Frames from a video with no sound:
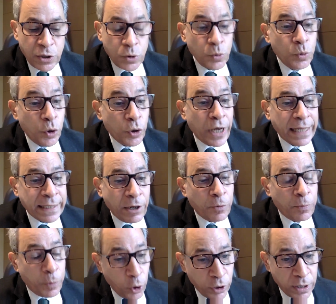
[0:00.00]
to look at our
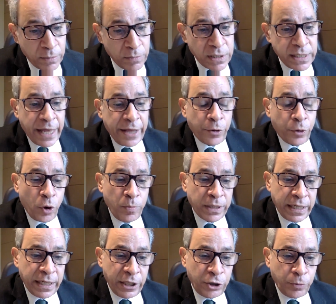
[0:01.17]
programs, the enrollment
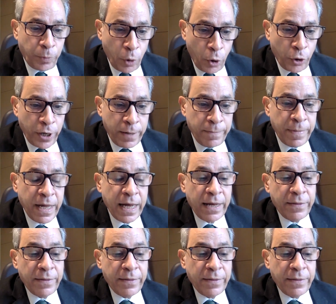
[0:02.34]
in each program,